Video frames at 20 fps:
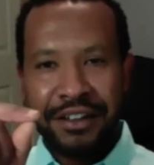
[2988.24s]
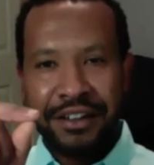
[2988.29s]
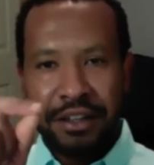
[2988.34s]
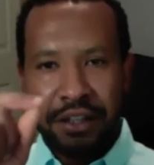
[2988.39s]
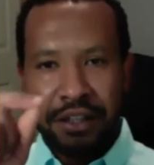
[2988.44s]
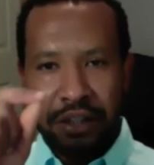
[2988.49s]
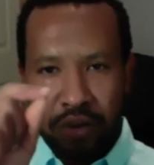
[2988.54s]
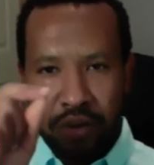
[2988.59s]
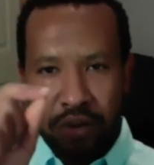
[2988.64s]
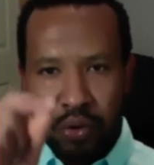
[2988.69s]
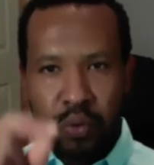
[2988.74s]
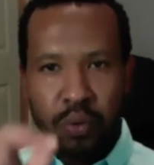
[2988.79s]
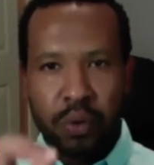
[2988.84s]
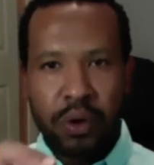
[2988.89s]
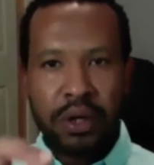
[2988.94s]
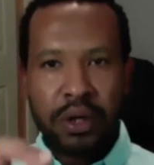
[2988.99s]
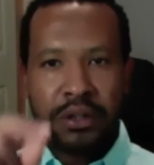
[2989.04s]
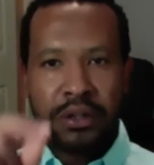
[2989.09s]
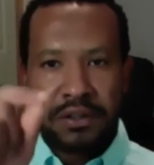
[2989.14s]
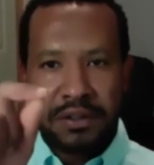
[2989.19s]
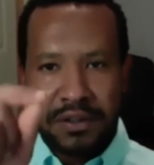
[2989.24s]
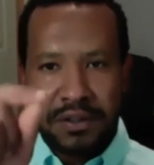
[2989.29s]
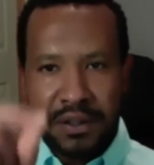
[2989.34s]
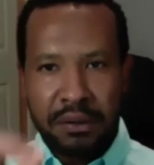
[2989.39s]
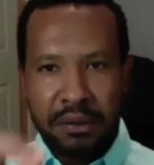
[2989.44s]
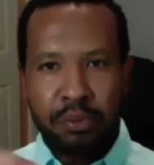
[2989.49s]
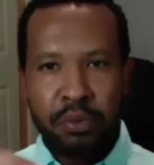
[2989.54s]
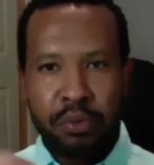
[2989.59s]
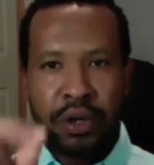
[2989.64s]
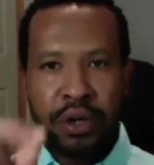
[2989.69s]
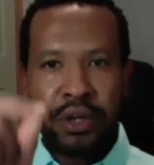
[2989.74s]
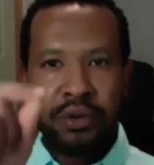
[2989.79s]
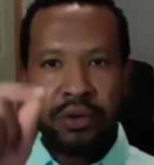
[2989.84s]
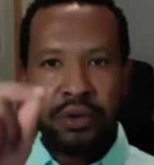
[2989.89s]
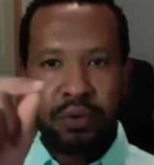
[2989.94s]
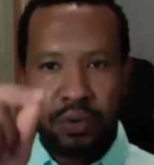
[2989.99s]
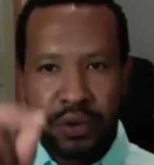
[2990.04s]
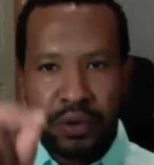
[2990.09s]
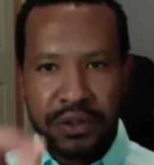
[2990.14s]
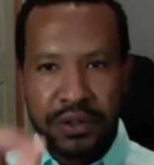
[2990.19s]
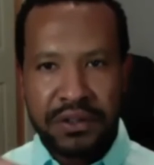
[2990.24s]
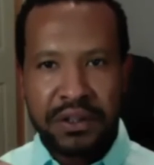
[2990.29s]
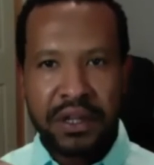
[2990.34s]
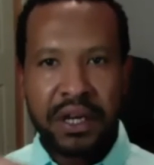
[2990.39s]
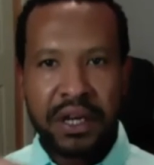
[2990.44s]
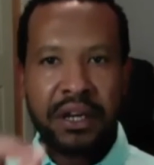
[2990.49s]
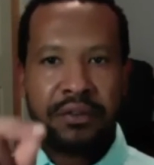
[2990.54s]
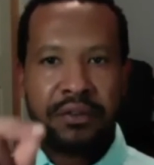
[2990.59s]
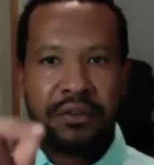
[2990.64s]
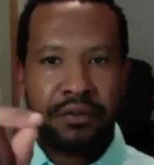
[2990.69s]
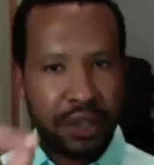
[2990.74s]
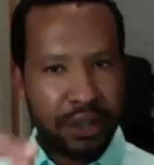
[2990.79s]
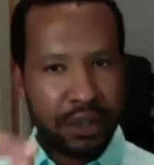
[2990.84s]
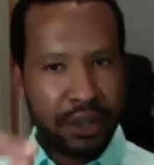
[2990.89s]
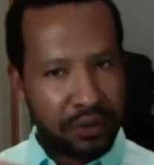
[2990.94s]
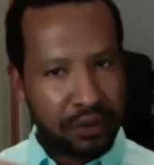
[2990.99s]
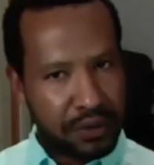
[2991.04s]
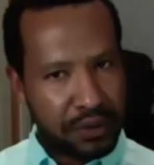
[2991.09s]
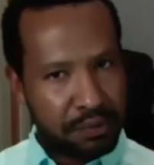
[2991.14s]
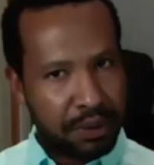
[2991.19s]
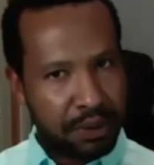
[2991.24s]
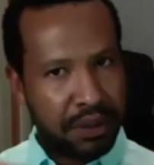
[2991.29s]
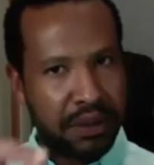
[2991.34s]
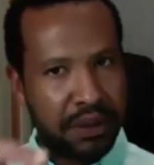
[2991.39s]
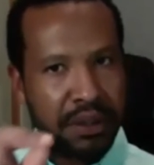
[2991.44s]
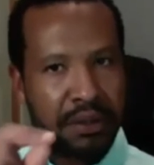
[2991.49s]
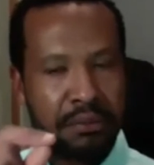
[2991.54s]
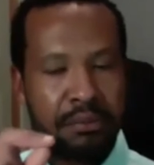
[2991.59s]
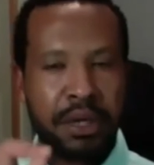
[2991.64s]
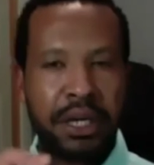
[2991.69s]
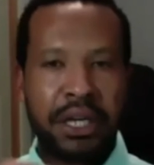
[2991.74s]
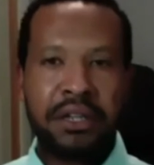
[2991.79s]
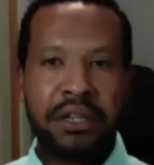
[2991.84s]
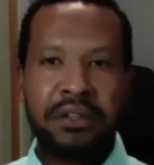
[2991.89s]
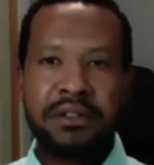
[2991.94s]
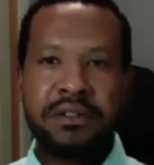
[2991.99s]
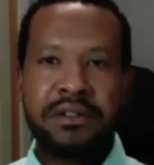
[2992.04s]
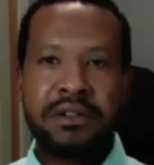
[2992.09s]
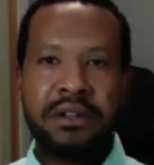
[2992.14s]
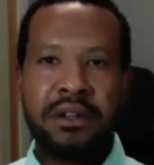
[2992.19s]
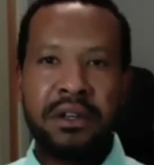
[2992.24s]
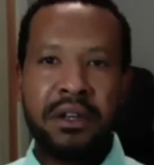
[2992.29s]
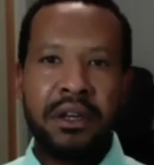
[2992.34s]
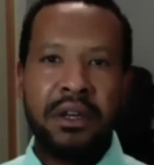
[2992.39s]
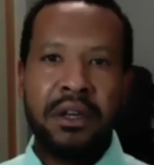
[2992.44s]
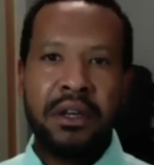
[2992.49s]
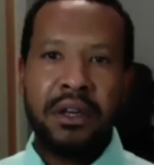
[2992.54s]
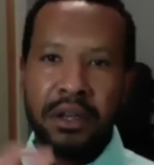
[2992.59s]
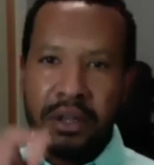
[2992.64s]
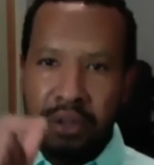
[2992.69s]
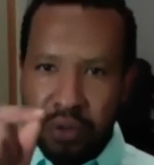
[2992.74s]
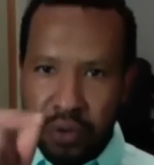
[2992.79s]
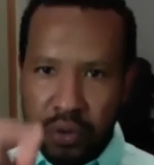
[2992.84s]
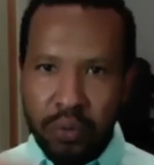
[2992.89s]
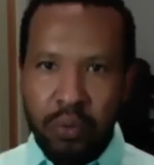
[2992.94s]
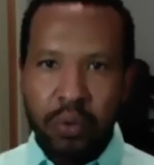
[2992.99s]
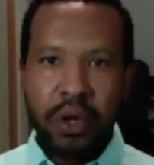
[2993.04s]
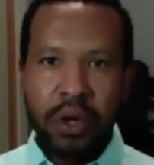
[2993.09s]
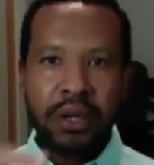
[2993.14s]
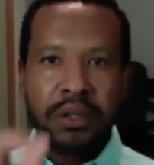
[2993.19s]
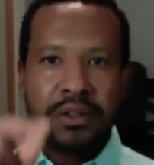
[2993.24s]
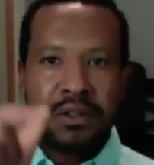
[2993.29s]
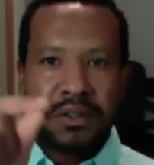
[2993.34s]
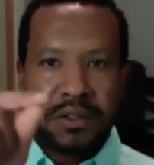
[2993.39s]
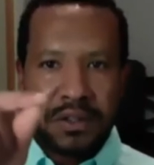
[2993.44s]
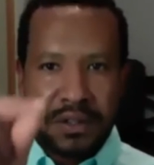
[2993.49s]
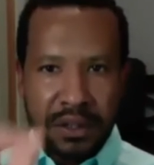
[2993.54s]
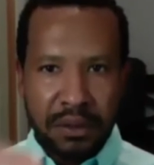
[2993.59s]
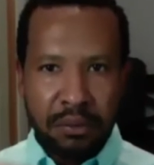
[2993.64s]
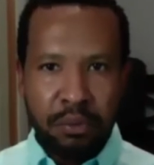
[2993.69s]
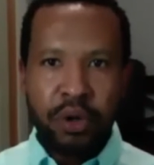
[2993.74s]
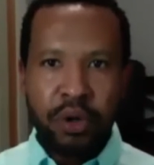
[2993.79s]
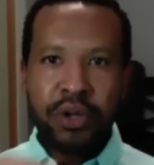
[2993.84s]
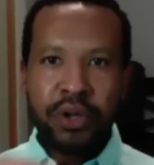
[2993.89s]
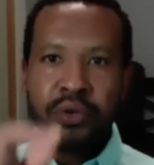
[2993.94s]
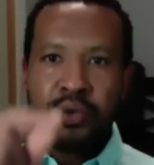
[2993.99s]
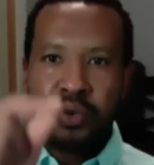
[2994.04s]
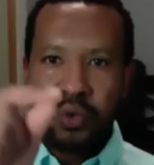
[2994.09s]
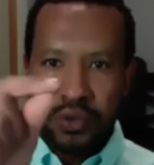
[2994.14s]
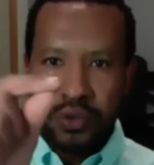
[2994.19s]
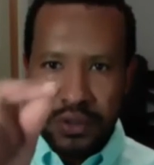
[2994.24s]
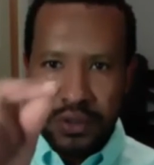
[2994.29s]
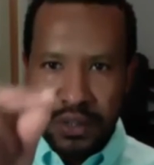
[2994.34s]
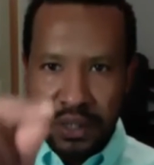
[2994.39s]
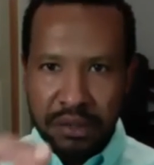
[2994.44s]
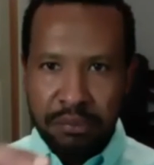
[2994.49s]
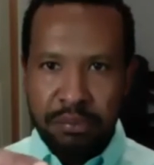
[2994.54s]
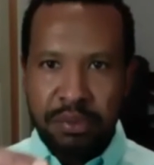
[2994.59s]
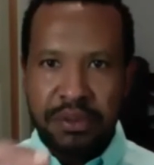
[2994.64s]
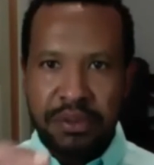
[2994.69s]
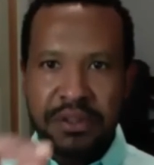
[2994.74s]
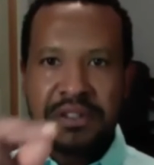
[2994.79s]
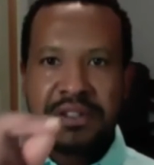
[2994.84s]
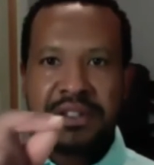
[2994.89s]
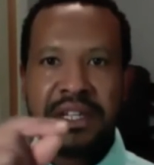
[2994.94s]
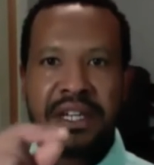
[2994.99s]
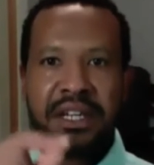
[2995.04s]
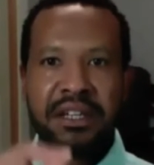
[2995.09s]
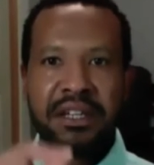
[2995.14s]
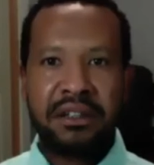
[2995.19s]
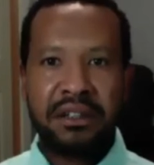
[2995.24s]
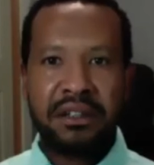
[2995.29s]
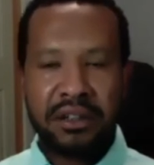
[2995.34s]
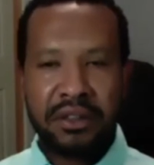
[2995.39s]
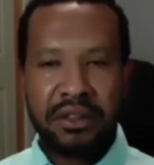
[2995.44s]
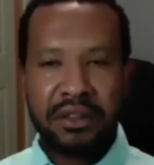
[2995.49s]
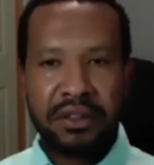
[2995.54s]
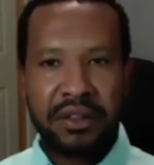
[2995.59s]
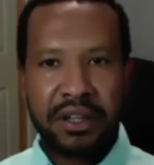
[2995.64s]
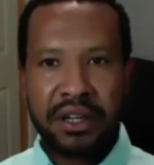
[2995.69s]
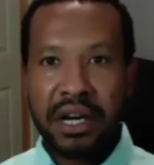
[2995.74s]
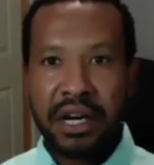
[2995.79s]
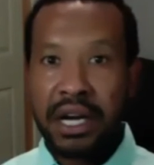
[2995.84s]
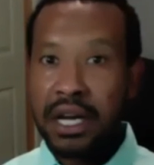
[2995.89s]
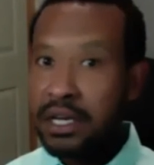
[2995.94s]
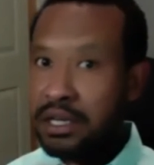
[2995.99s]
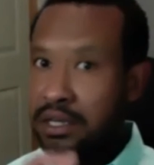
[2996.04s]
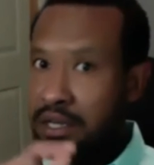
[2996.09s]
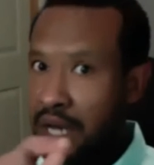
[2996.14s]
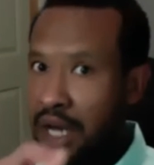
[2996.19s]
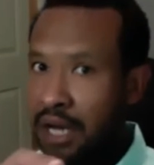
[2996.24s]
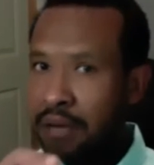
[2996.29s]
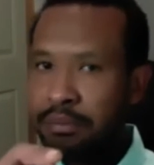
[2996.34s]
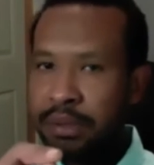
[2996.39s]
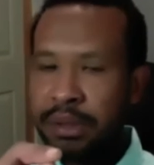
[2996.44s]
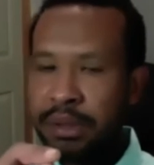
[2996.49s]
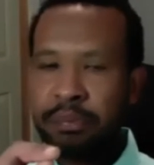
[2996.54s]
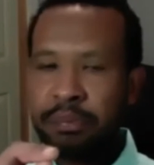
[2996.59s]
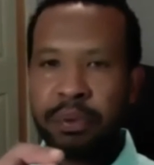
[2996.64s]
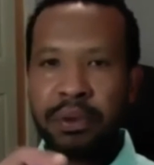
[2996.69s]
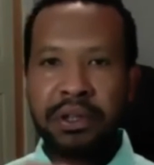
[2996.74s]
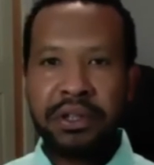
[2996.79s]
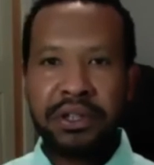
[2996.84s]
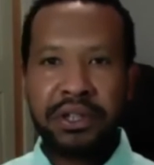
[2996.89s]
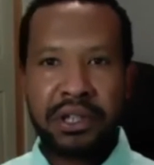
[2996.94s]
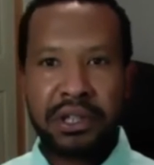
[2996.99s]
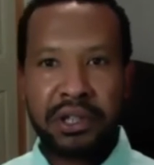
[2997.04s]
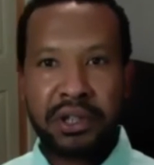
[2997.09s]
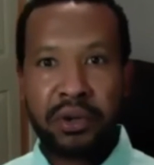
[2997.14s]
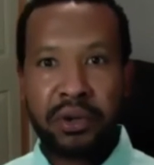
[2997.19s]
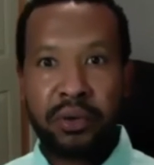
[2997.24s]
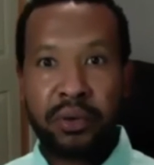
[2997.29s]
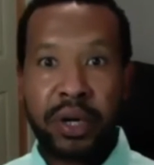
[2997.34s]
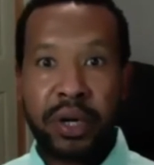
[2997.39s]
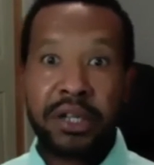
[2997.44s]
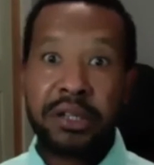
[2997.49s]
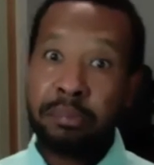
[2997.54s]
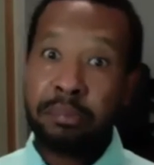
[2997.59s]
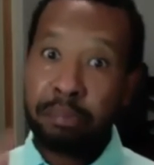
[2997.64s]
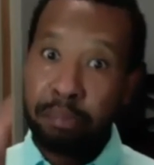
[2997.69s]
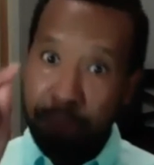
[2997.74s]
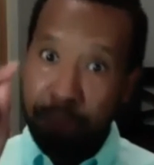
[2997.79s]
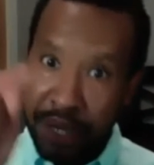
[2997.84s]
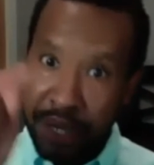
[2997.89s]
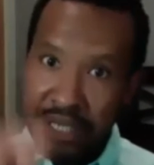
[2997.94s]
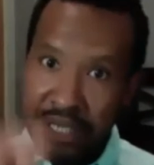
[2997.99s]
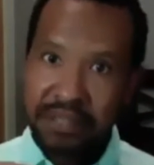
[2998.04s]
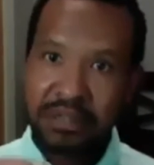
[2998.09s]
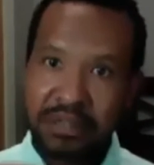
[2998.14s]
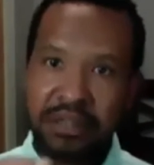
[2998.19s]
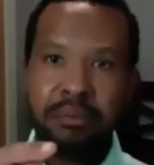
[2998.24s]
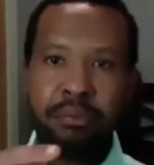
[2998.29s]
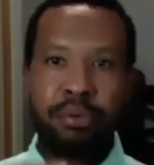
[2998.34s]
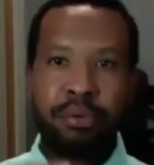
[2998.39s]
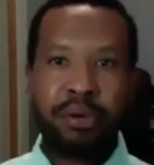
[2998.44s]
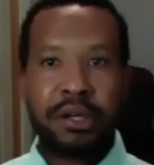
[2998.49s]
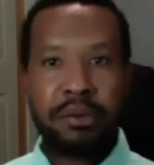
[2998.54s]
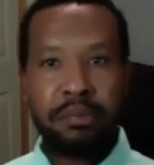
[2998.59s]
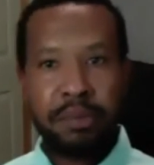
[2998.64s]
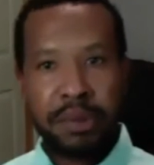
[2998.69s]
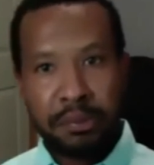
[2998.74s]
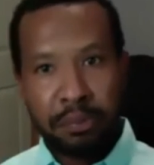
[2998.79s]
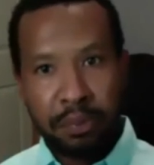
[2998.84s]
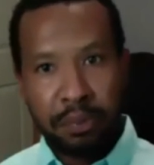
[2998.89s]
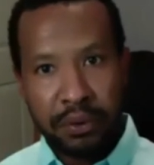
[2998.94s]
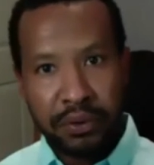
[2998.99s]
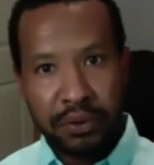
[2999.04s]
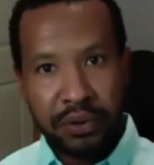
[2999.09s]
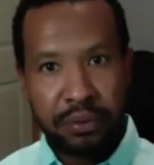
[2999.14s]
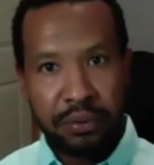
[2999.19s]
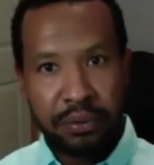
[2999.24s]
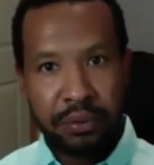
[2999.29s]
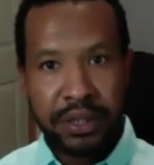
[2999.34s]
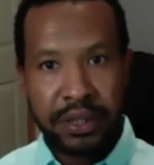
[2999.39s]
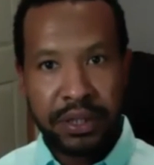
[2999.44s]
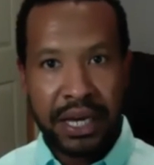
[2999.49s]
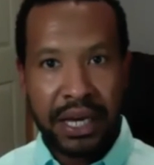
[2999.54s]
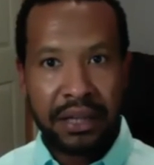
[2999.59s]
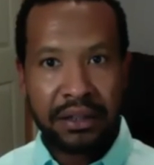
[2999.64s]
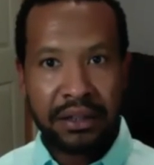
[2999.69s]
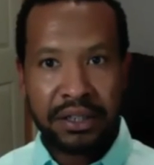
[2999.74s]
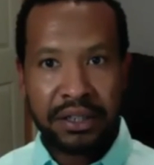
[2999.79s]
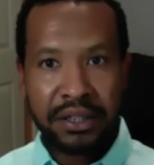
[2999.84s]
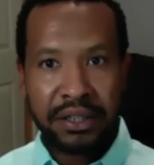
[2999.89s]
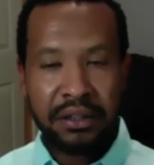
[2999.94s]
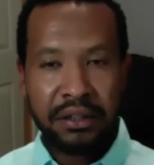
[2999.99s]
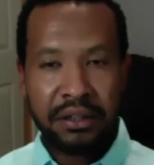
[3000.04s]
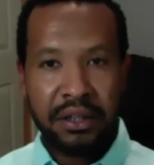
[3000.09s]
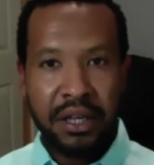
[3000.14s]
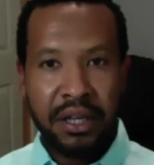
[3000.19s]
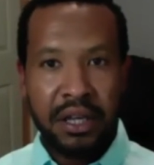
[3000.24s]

You want someone who is not afraid to speak their minds. You want someone who's gonna be standing in there and not be politically correct, but bring people to reality.